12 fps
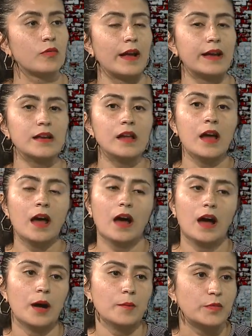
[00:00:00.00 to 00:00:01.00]
Right?
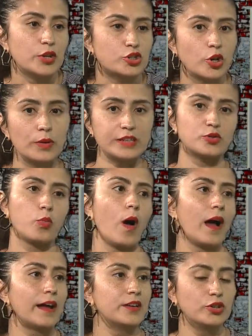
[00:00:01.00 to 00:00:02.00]
So it's
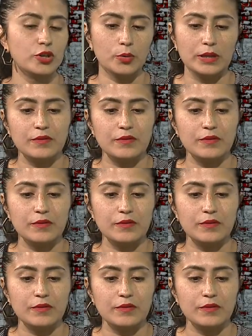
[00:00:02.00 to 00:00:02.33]
why, you know,